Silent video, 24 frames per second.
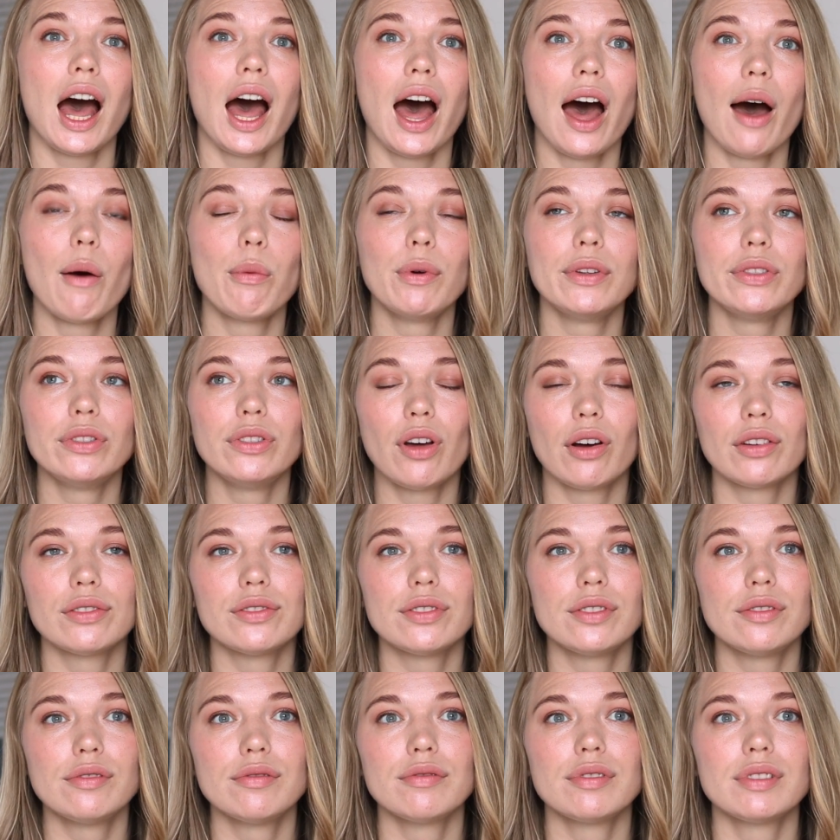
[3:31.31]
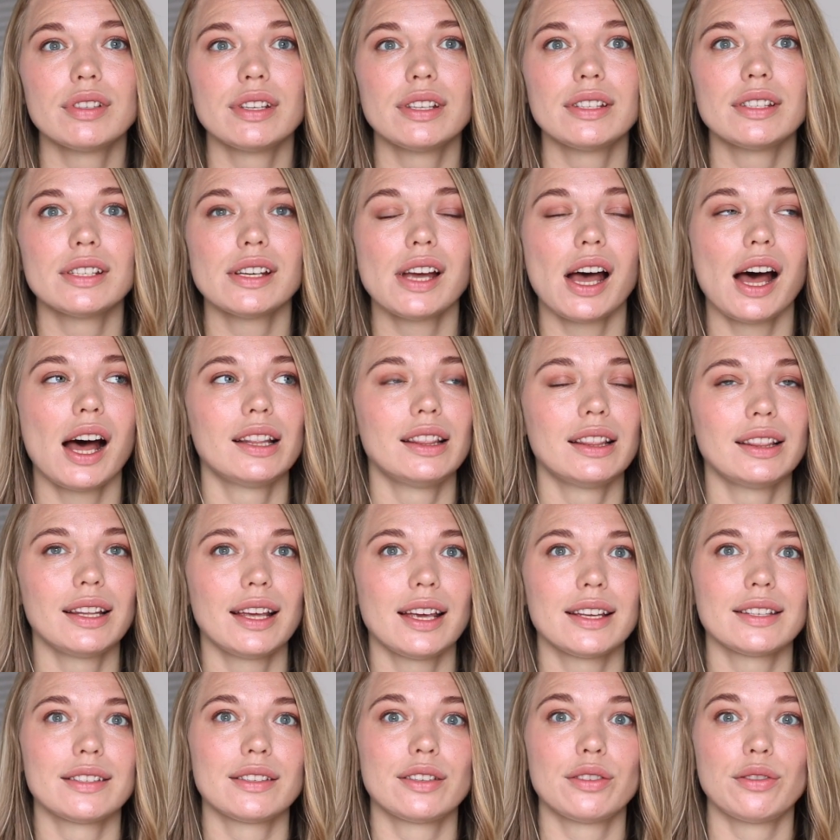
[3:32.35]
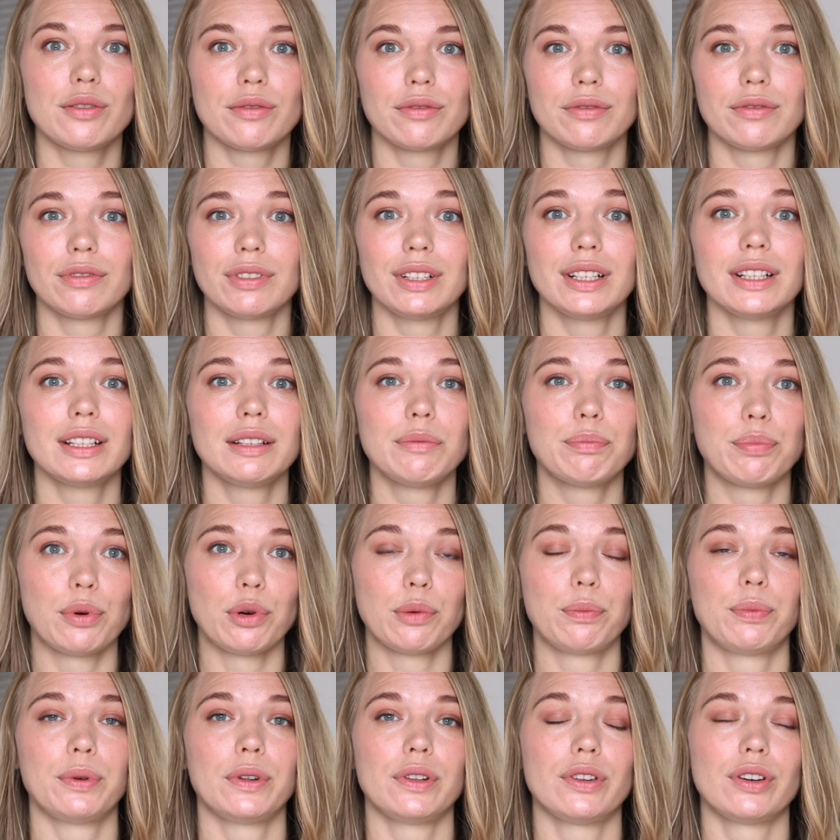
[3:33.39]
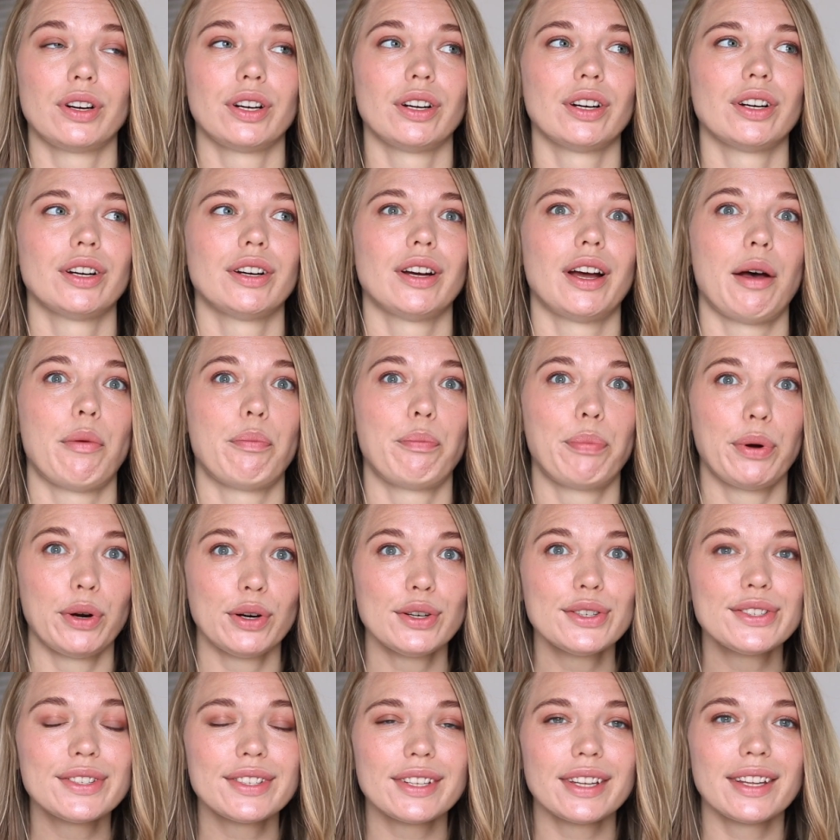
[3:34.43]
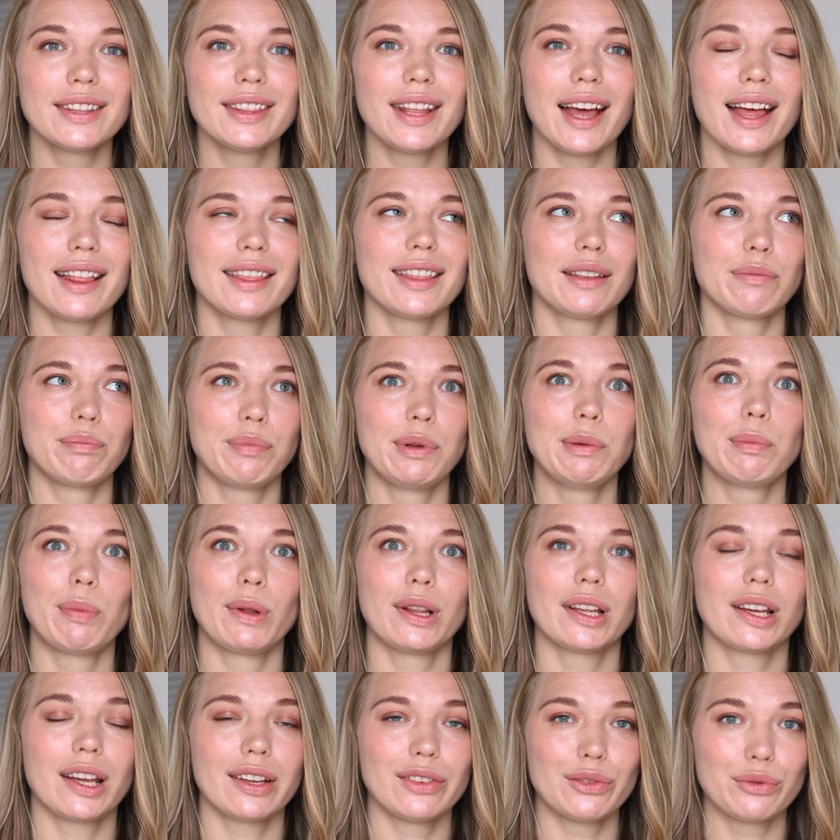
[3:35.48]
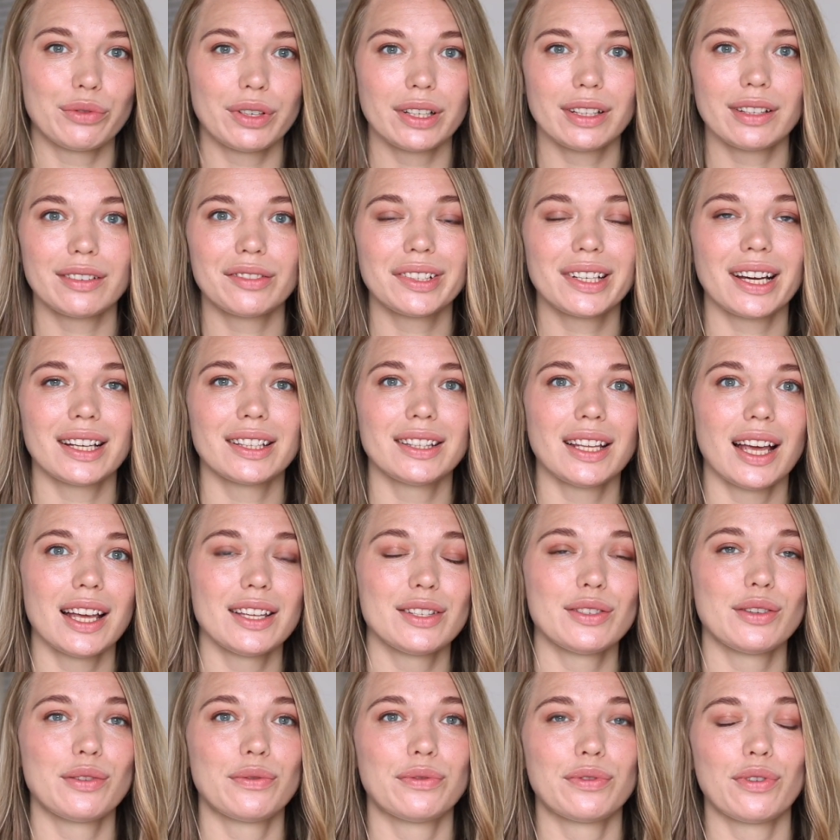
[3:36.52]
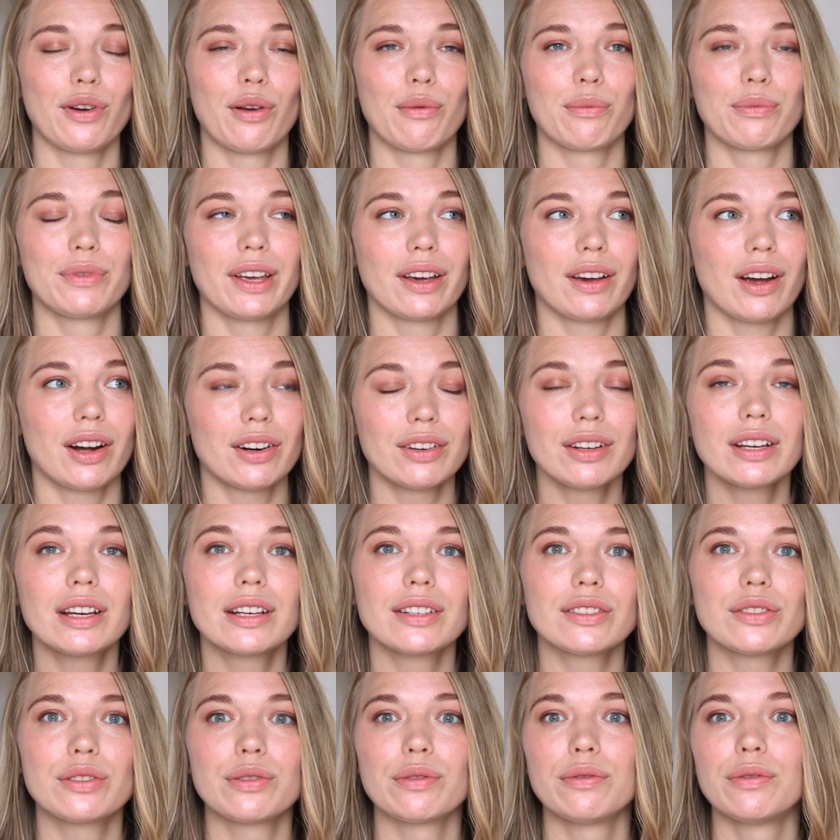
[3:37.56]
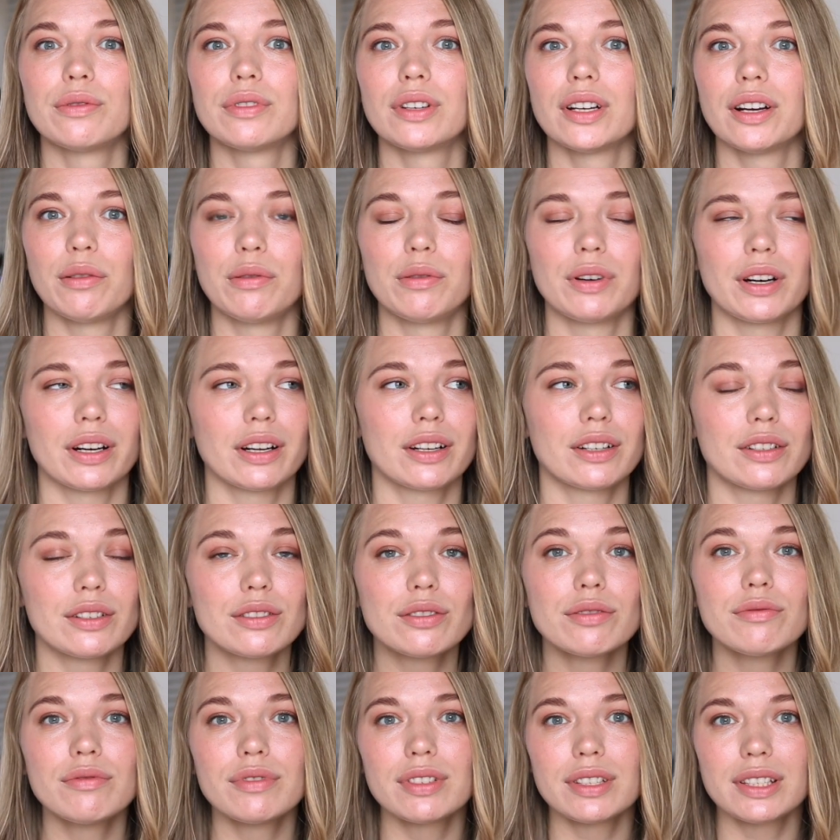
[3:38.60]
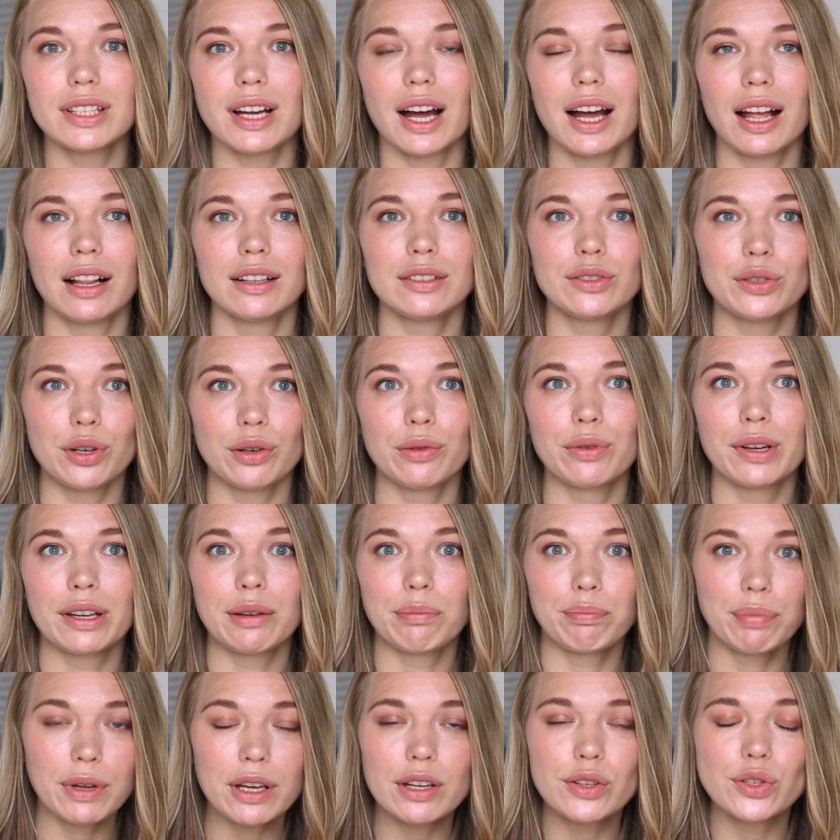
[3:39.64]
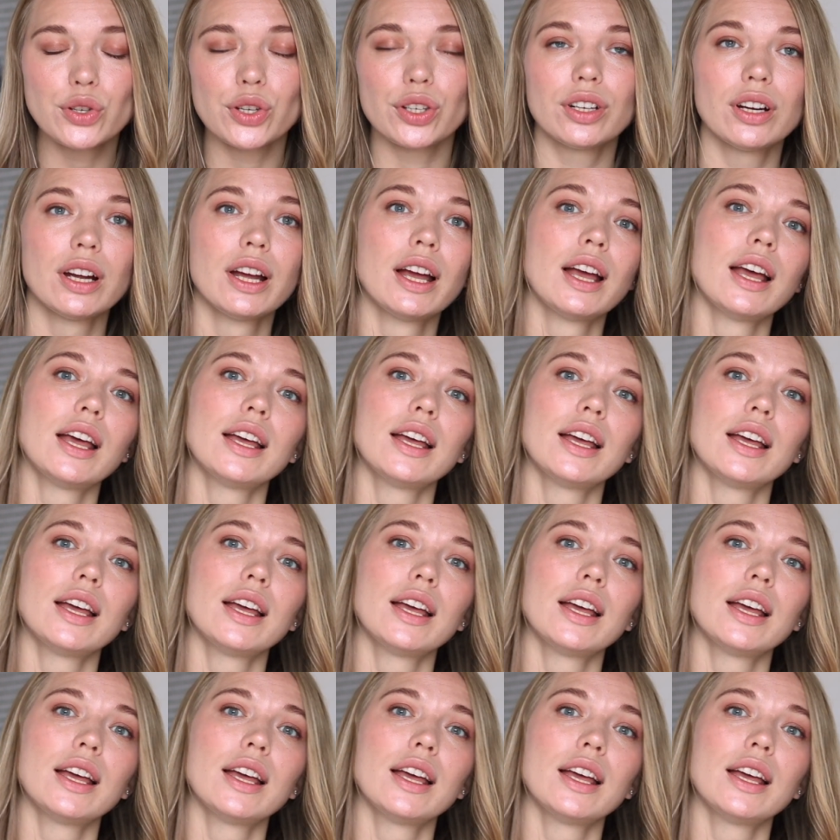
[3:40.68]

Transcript: I would not use it unless you're really popular person, and then people can really recognize you from the caricature or cartoon style drawing picture.